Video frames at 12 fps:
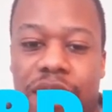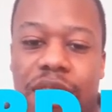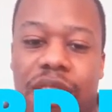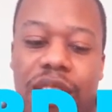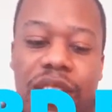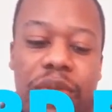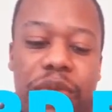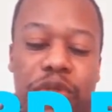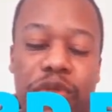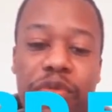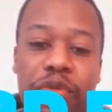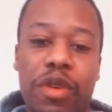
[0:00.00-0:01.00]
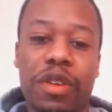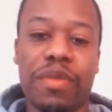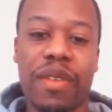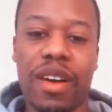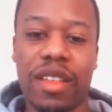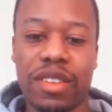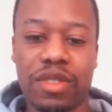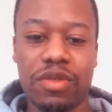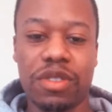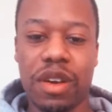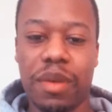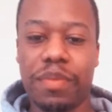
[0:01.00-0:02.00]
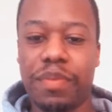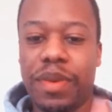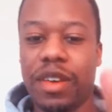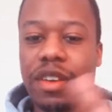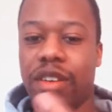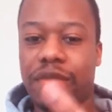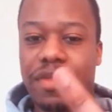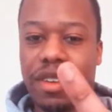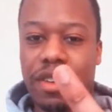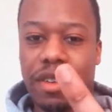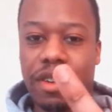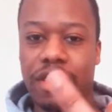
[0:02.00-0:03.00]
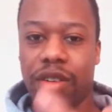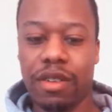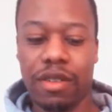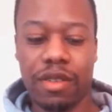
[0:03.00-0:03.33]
And then we'll do fourth fret and let's use our pinky finger here.